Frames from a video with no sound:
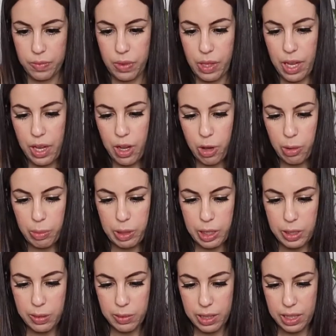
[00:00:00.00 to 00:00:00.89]
I hope
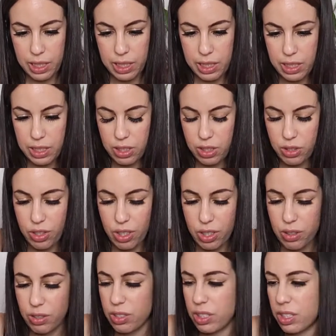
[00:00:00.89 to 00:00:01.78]
this plant doesn't
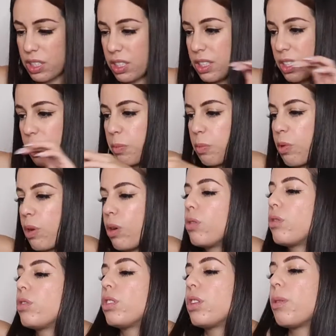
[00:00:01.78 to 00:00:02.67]
struggle just because I
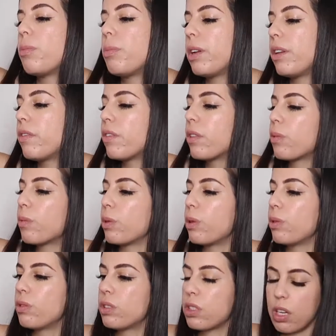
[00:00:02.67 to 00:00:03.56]
broke so many of the
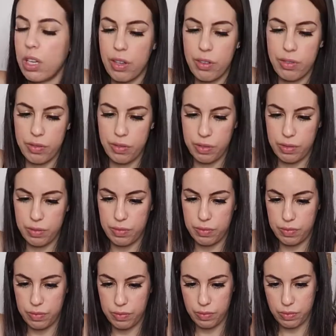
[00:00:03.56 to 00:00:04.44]
roots off.
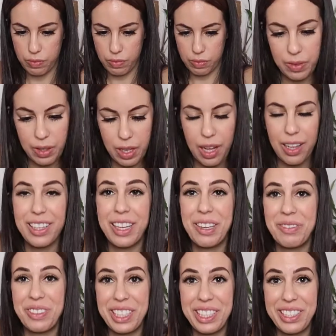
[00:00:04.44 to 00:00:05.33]
I'll
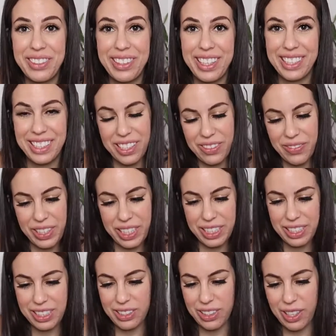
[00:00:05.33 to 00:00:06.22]
update you guys on my
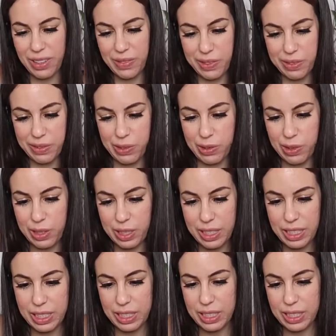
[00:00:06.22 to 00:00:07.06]
Instagram, of course.